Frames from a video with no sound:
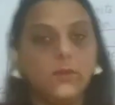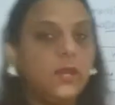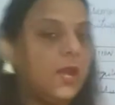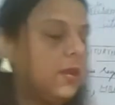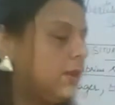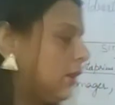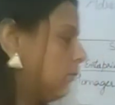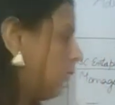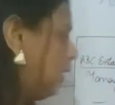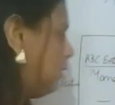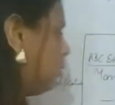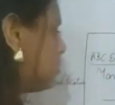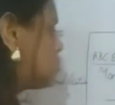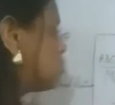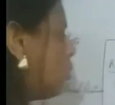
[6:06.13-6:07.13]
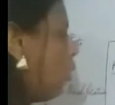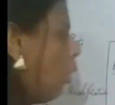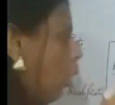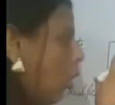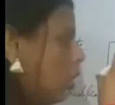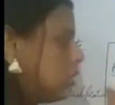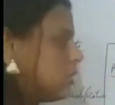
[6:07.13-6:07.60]
I can write down. So
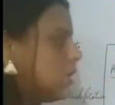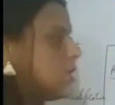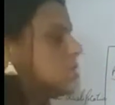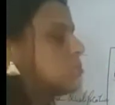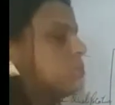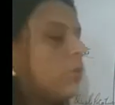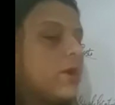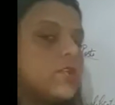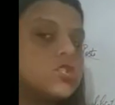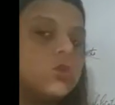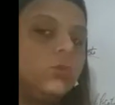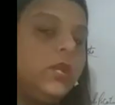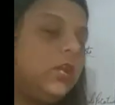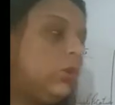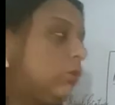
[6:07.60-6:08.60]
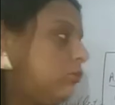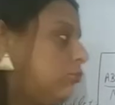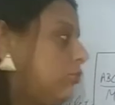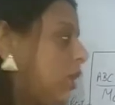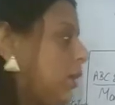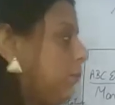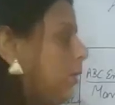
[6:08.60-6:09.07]
all these points you need to
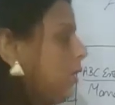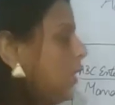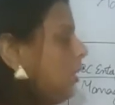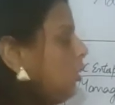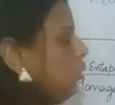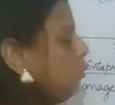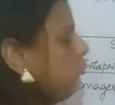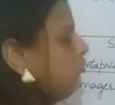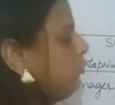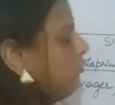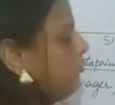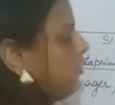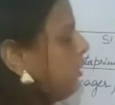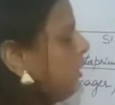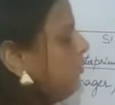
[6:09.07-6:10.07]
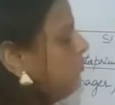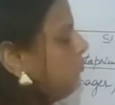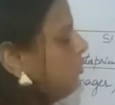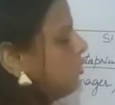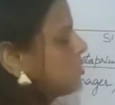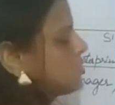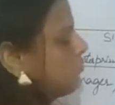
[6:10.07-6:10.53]
frame it into 50
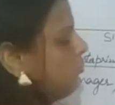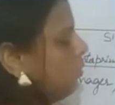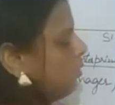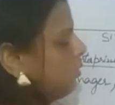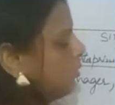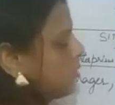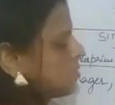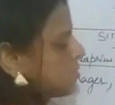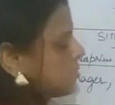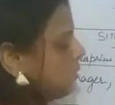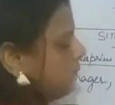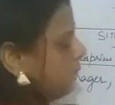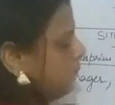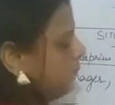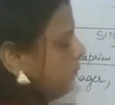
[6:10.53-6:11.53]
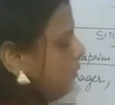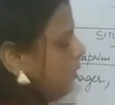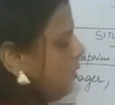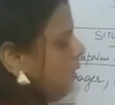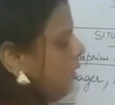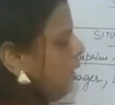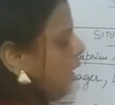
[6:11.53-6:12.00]
words for this.
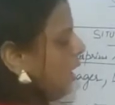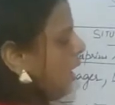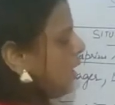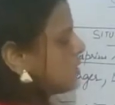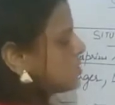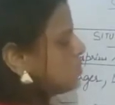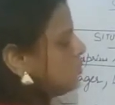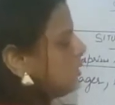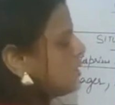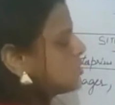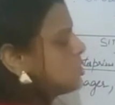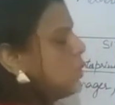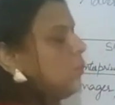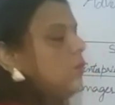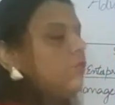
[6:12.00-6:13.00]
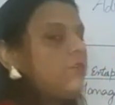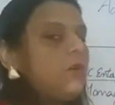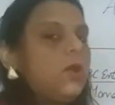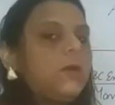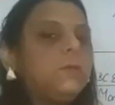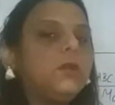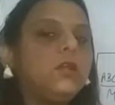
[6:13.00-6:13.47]
As soon as you will
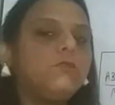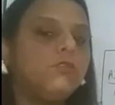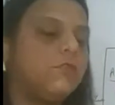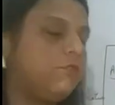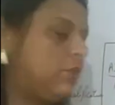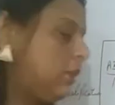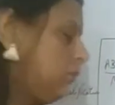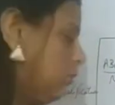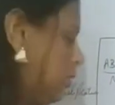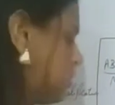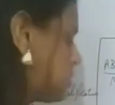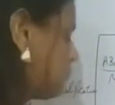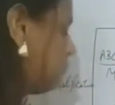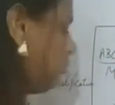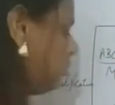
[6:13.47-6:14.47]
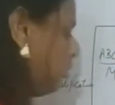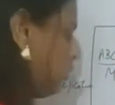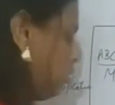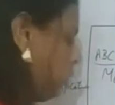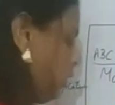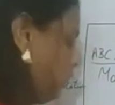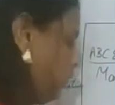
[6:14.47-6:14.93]
frame it in 50 words,
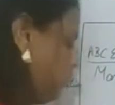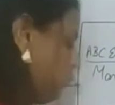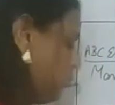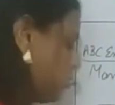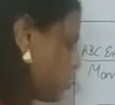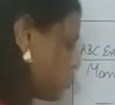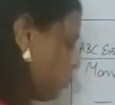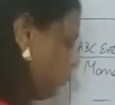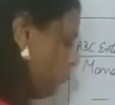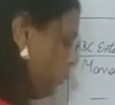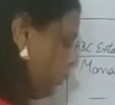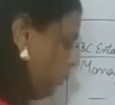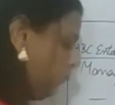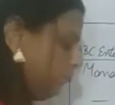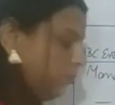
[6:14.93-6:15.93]
give the full stop there.